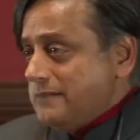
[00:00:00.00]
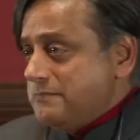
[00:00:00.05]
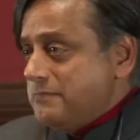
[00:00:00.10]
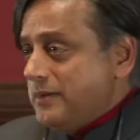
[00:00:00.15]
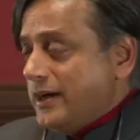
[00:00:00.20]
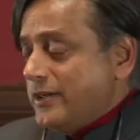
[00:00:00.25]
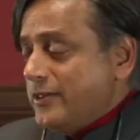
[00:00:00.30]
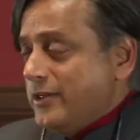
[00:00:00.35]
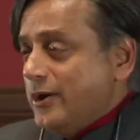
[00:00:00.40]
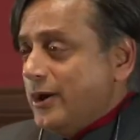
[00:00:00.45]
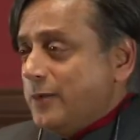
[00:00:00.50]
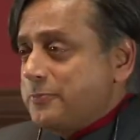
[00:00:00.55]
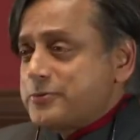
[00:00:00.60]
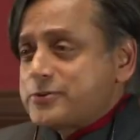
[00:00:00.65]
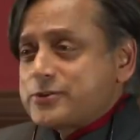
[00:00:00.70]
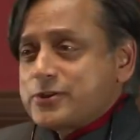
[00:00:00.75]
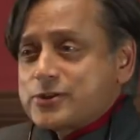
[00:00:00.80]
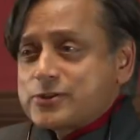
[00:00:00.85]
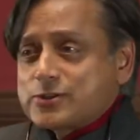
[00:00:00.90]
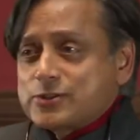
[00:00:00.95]
by the
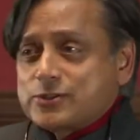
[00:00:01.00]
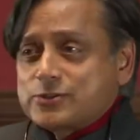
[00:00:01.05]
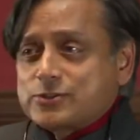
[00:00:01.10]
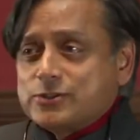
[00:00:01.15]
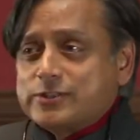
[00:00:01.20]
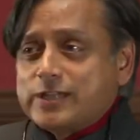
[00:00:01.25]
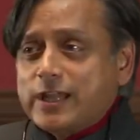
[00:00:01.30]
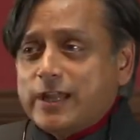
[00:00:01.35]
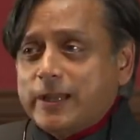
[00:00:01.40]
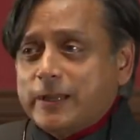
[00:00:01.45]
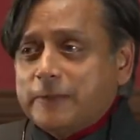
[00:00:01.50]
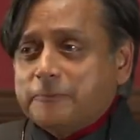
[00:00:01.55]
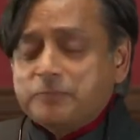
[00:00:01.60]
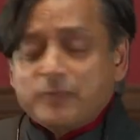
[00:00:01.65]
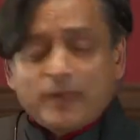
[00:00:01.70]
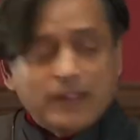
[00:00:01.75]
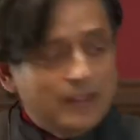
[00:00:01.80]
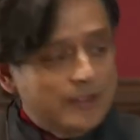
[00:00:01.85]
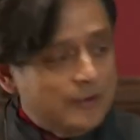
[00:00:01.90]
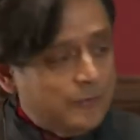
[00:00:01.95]
opposition today.
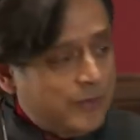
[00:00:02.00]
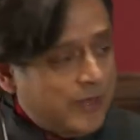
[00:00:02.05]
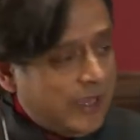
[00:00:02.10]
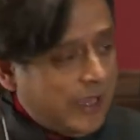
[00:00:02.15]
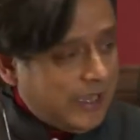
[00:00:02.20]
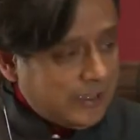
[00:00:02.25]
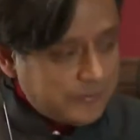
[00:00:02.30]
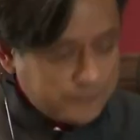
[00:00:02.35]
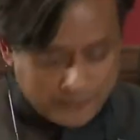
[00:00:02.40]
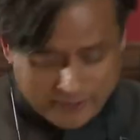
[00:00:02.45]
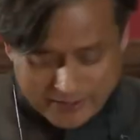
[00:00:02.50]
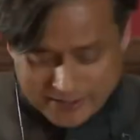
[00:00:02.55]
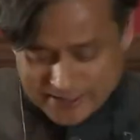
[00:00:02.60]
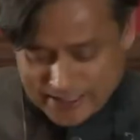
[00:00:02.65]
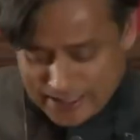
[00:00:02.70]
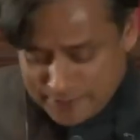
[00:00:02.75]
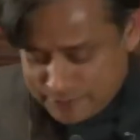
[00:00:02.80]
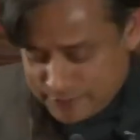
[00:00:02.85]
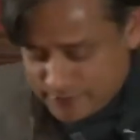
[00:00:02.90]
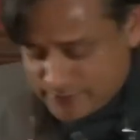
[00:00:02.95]
We had, for
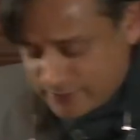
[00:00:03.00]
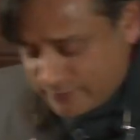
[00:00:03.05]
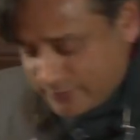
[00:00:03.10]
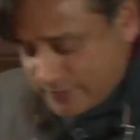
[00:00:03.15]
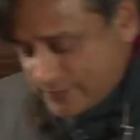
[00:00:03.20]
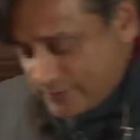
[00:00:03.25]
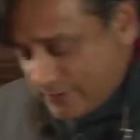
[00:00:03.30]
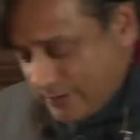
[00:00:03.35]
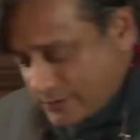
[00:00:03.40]
example, Sir Richard